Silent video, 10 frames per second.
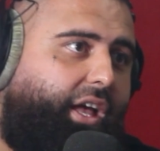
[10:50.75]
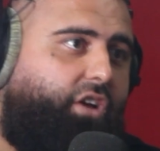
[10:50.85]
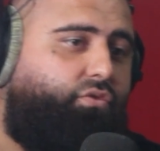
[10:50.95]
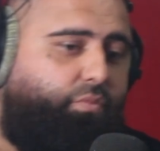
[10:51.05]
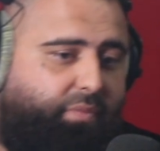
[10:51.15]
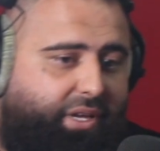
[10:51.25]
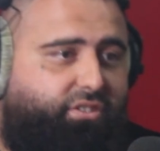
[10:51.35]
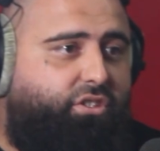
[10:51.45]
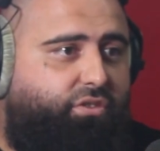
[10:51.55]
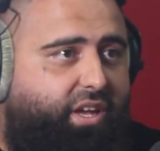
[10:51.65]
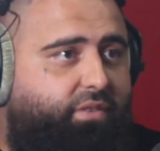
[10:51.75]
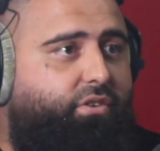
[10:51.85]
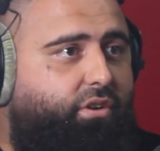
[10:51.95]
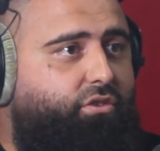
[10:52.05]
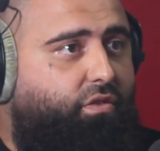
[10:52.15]
actual message
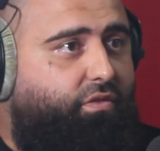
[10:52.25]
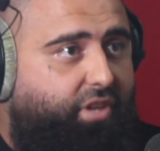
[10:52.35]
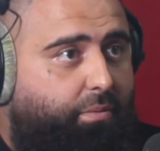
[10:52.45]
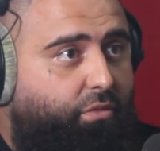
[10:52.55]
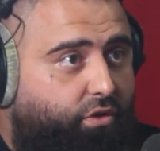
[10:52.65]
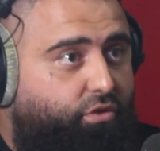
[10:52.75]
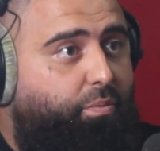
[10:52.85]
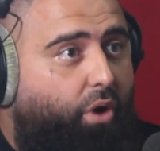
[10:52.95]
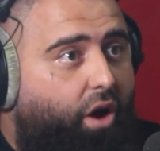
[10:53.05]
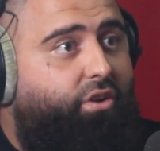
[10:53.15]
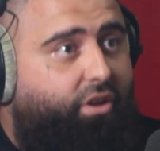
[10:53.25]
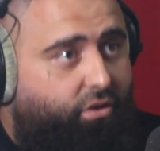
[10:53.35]
evidence of them conspiring